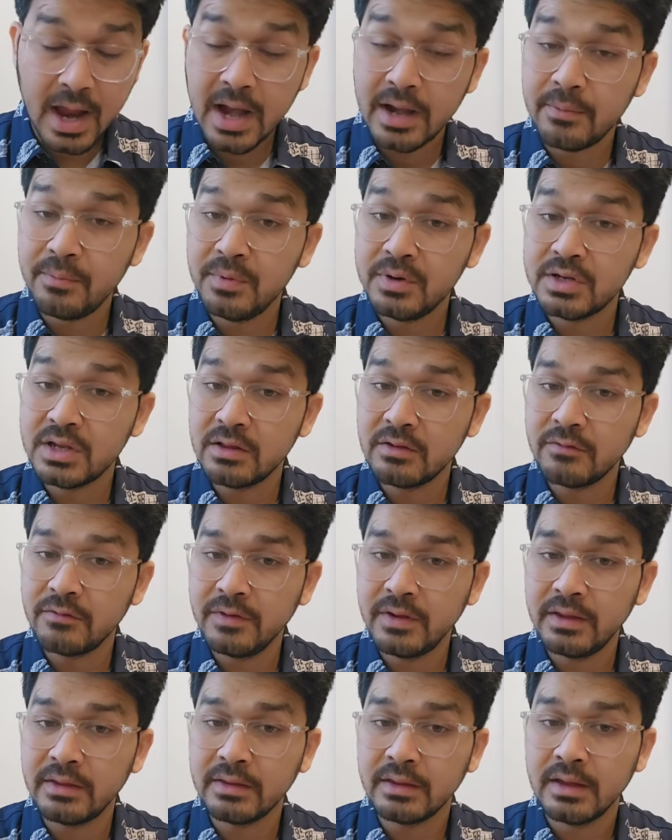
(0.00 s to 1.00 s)
admissions
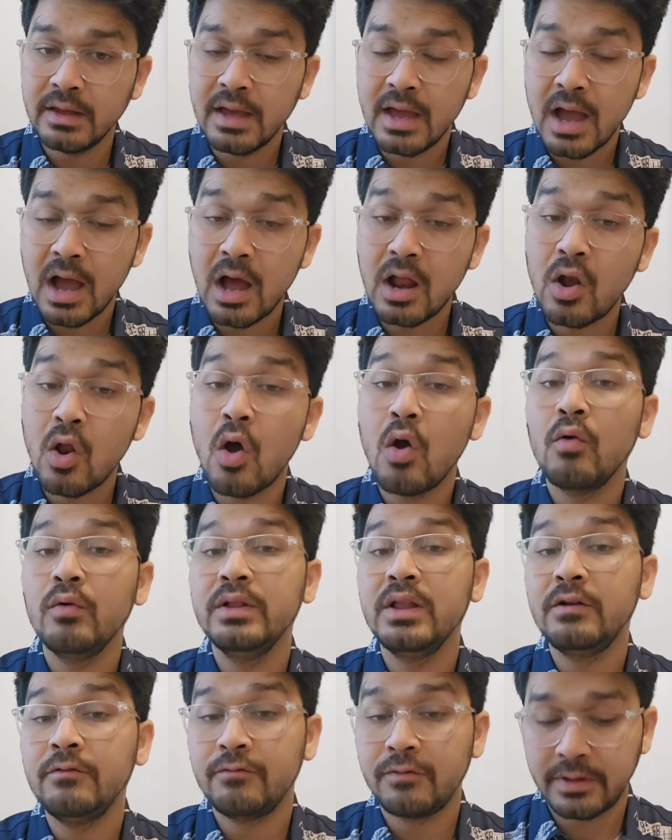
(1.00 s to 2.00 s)
fees. Along
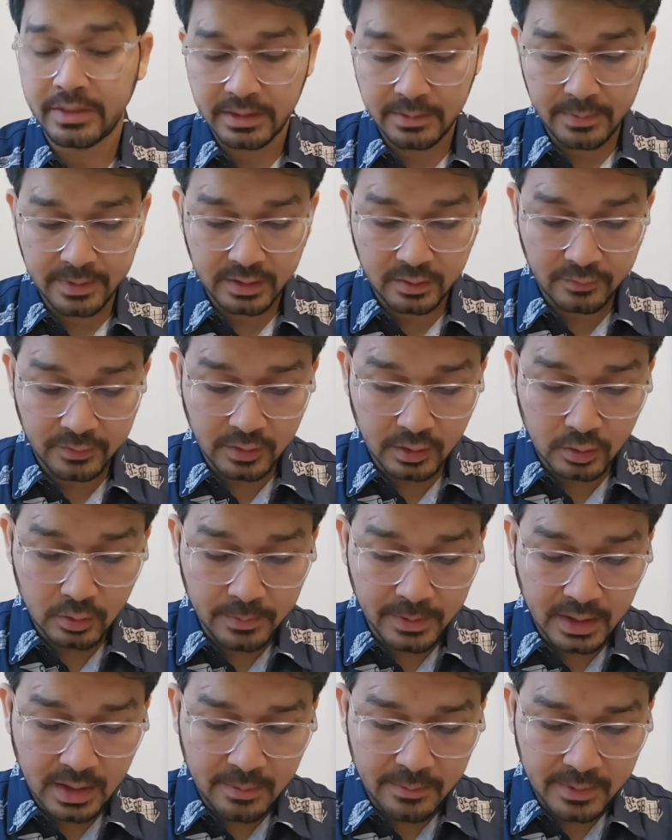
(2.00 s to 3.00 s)
with that first semester fees, it
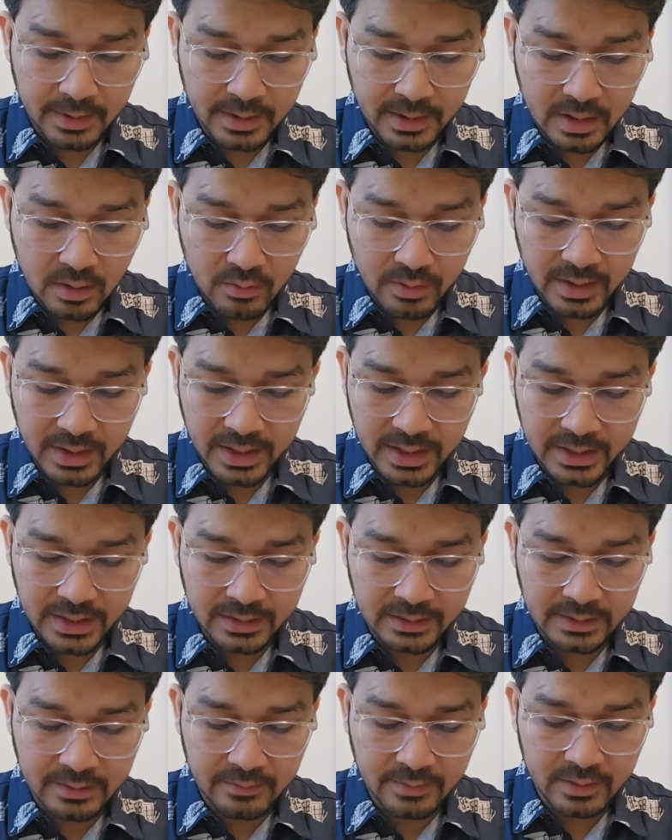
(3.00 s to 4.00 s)
will be coming around
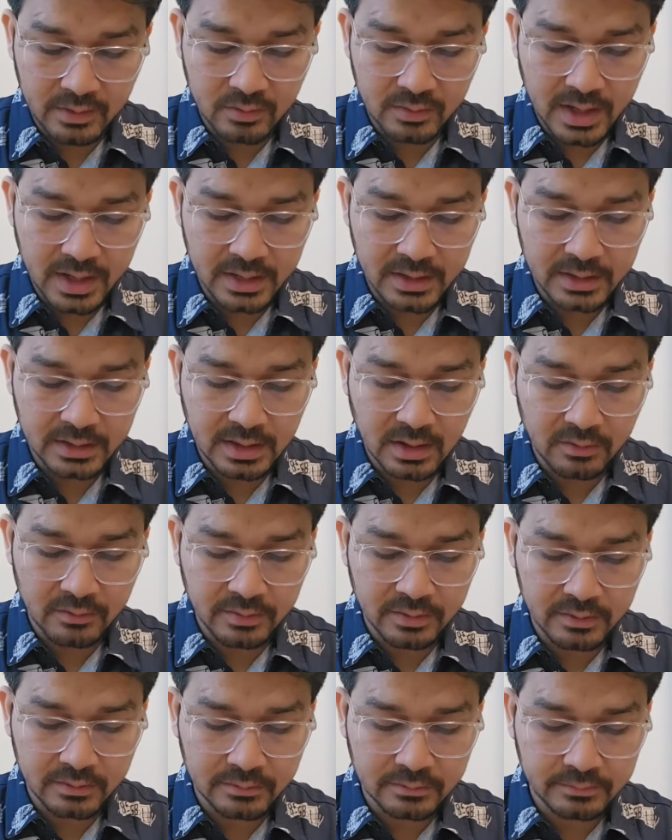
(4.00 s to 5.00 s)
87 to
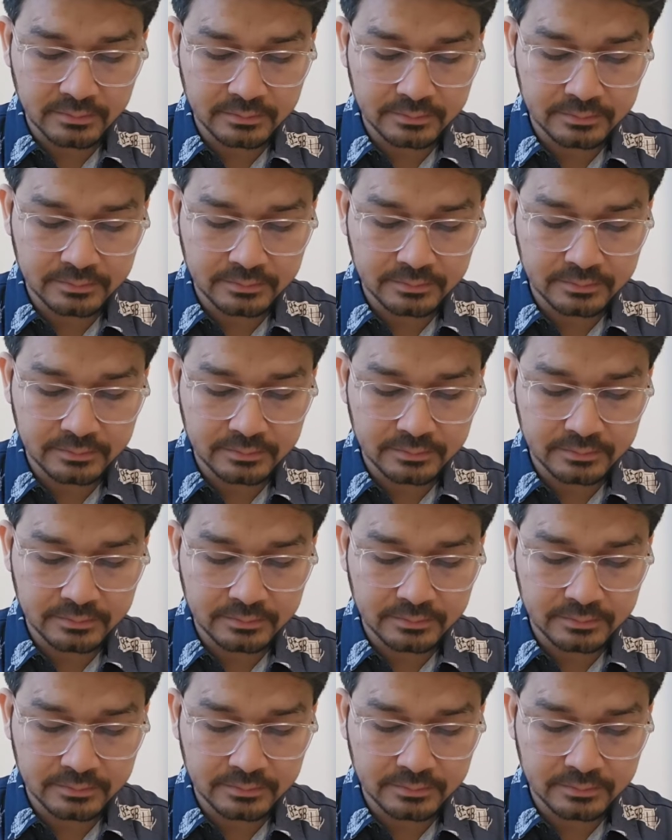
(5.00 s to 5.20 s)
90,000,